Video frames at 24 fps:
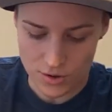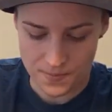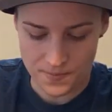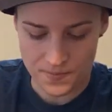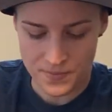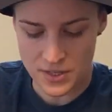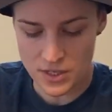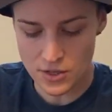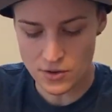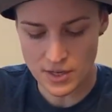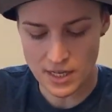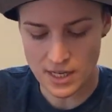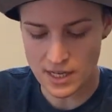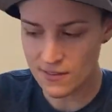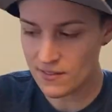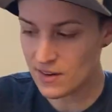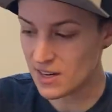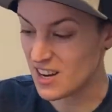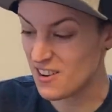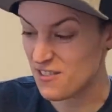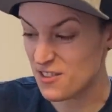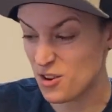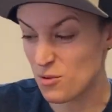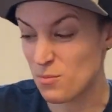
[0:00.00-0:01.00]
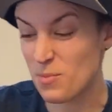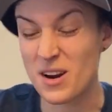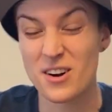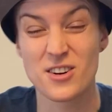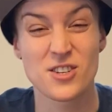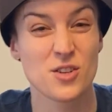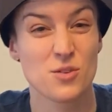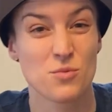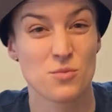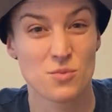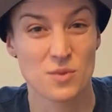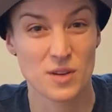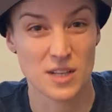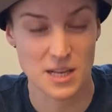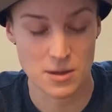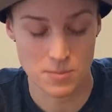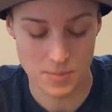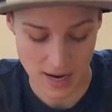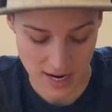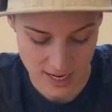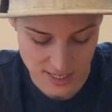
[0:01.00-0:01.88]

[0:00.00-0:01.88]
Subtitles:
You can even, if your bearings are really bad,